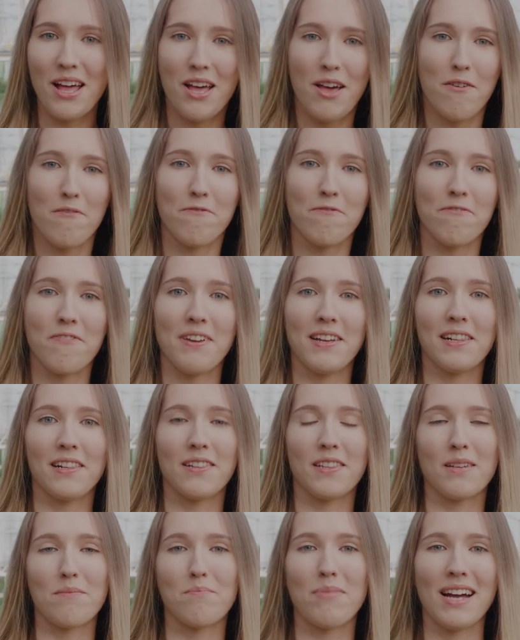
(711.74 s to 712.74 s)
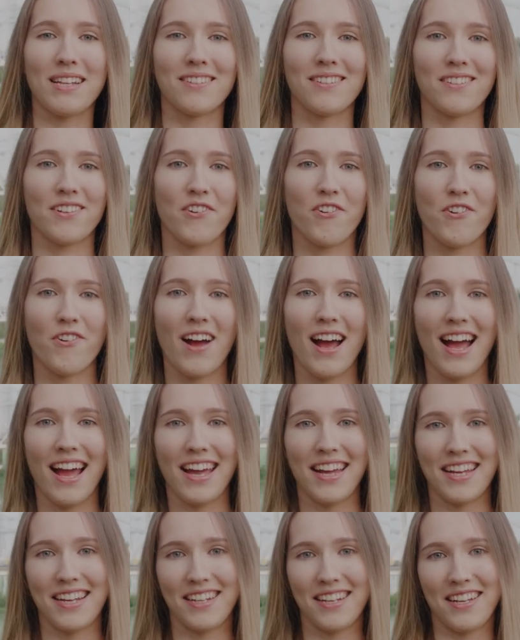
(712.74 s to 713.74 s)
feel the battle cry
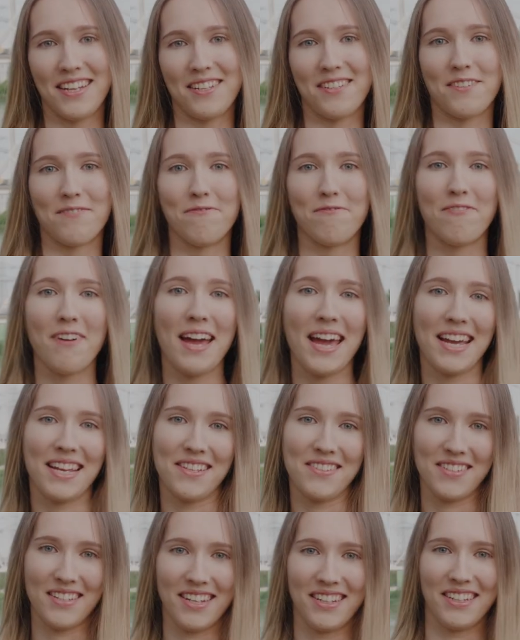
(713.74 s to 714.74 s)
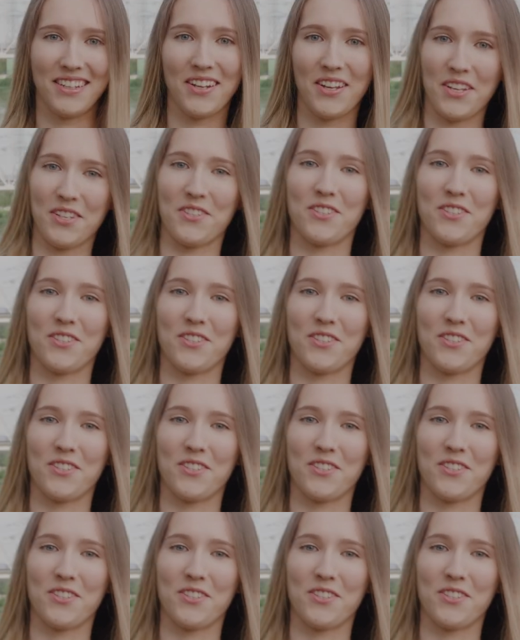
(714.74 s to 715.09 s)
in his veins and in his